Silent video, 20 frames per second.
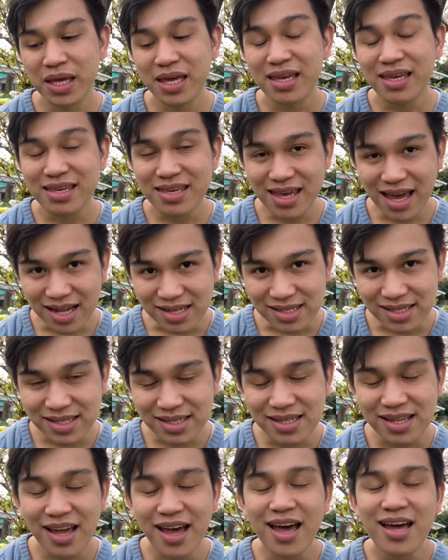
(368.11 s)
Yes,
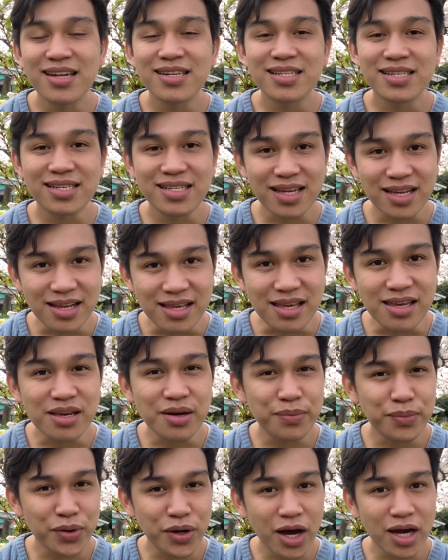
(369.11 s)
studying
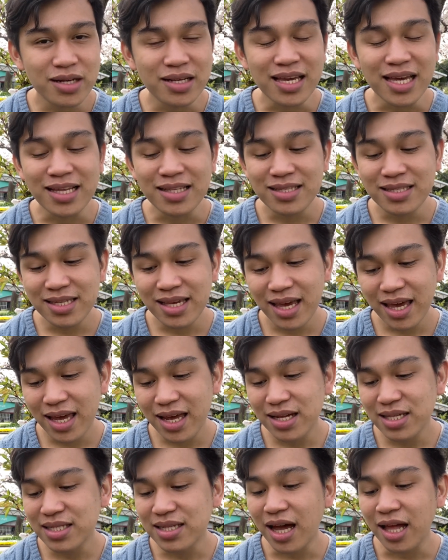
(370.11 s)
abroad
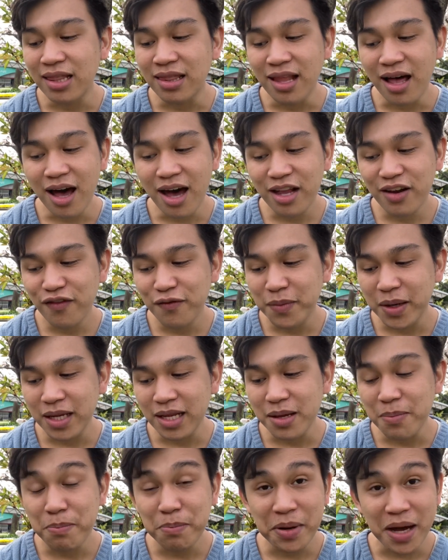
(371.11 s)
entails a lot of
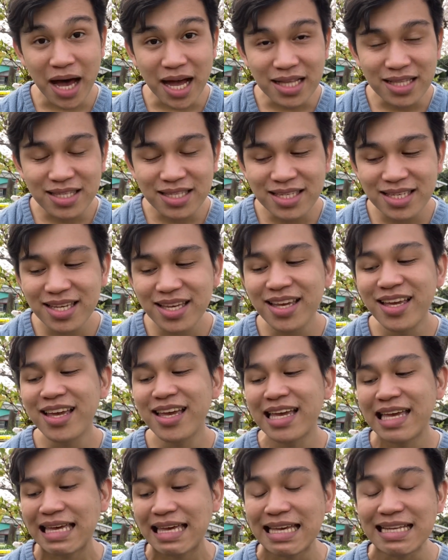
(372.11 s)
money, but
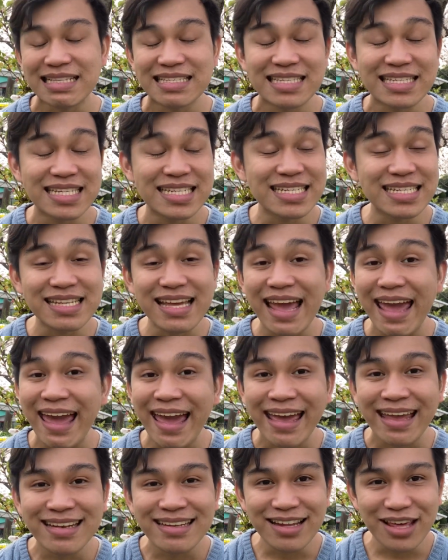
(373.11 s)
it didn't
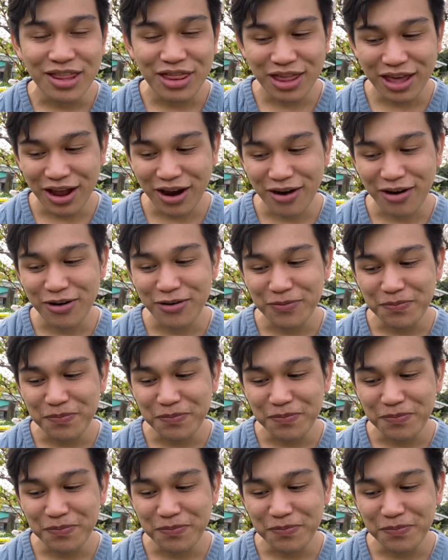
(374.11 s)
end there.